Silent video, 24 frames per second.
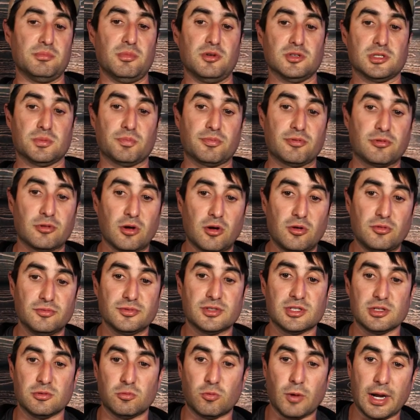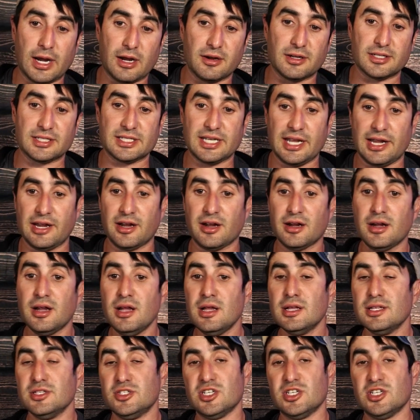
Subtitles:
most prone to wear and tear.